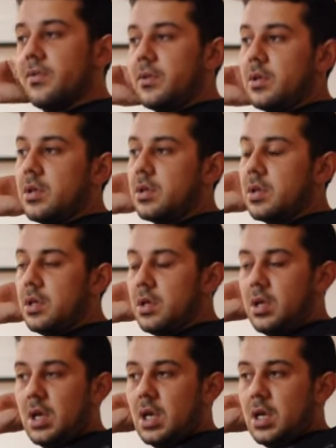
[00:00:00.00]
And
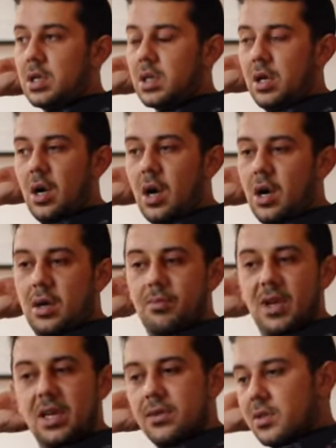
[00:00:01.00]
so art and
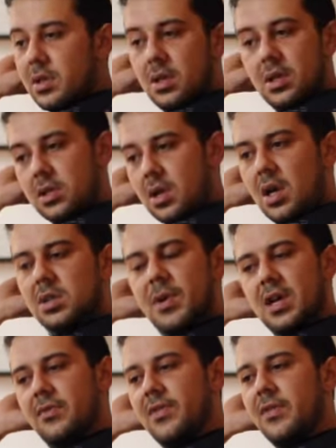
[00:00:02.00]
me, it goes
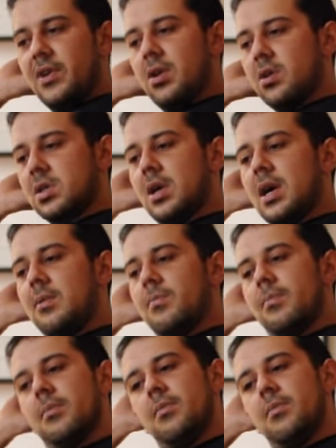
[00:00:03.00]
back a very long time.